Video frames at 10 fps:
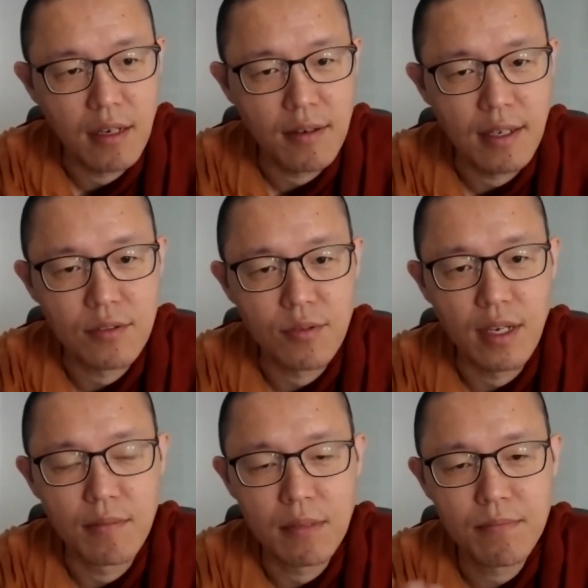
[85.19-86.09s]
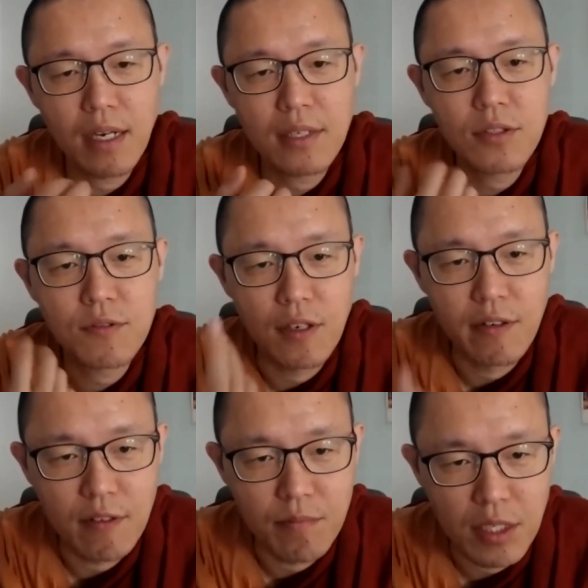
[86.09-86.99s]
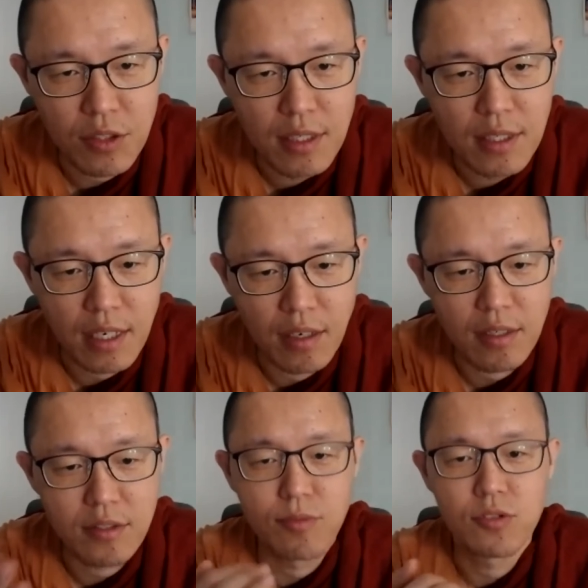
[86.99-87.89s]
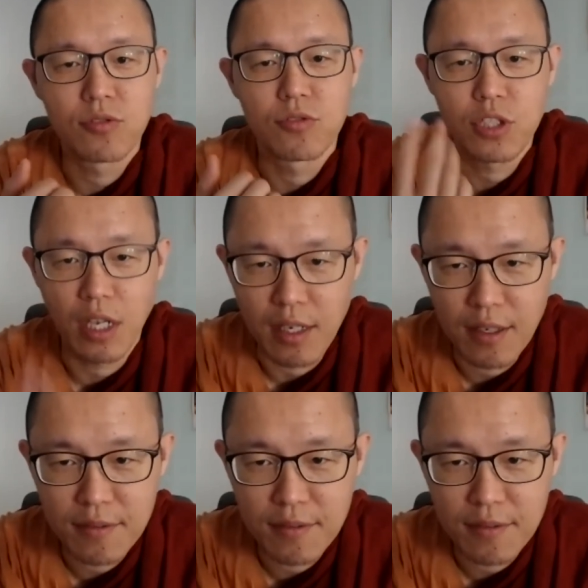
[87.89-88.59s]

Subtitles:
It's when people ask you for information that you're not supposed to share.